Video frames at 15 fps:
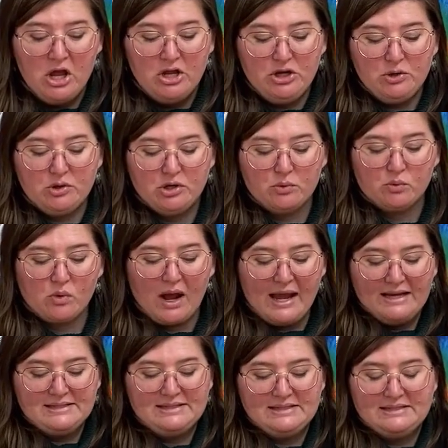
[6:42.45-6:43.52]
You can
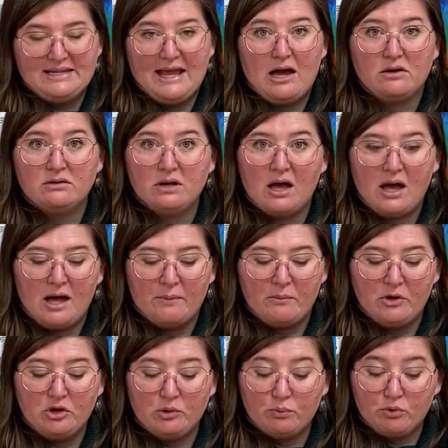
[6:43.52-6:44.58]
write down, um,
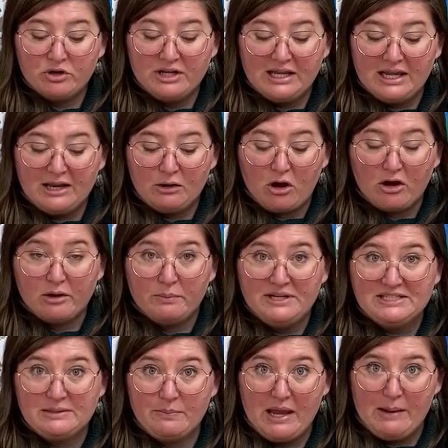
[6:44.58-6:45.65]
you can put it on a
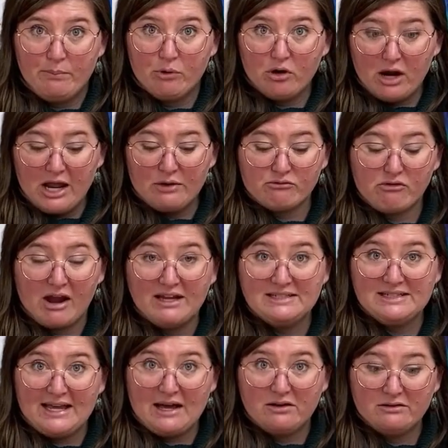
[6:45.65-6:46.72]
piece of paper and write
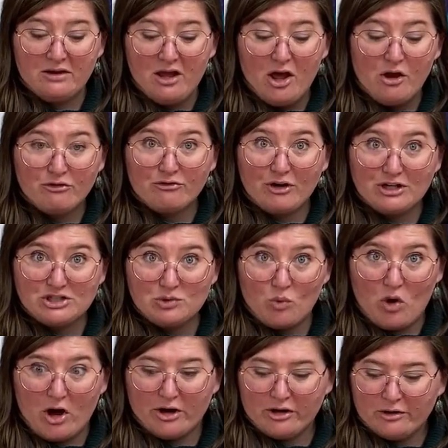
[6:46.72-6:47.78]
down fresh
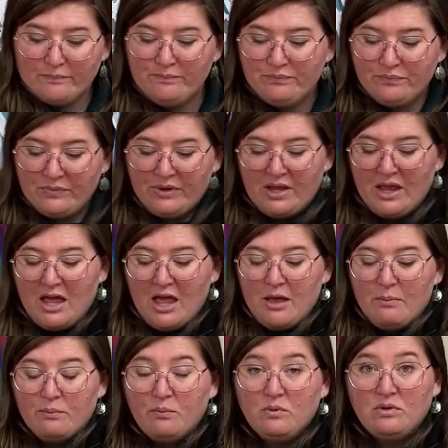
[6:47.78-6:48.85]
water,
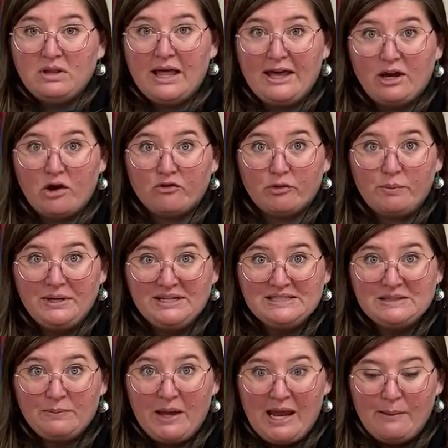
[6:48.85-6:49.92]
lay it over a piece
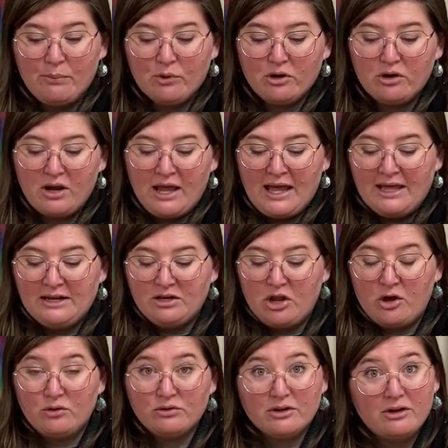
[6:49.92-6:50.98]
of paper and
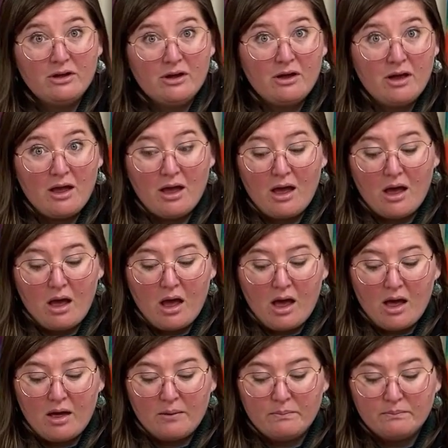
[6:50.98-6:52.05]
note
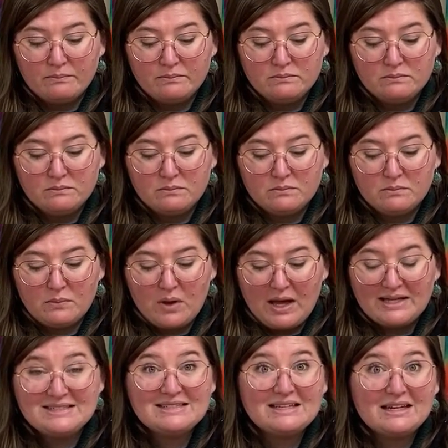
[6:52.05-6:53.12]
um,
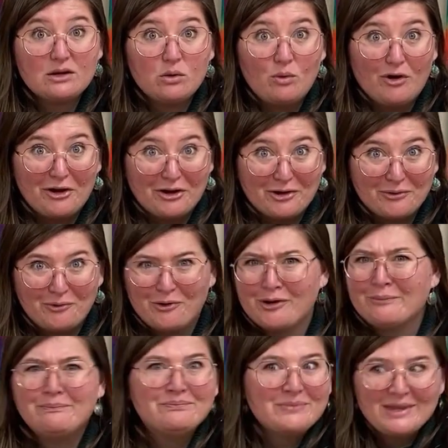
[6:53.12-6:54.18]
acidic water,
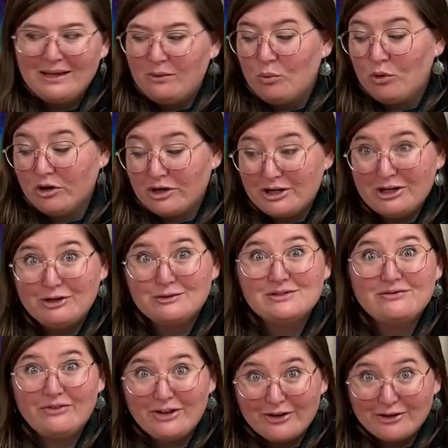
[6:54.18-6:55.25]
or we're gonna use
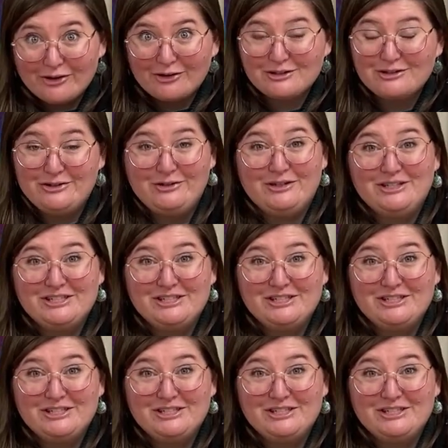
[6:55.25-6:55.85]
vinegar, so you can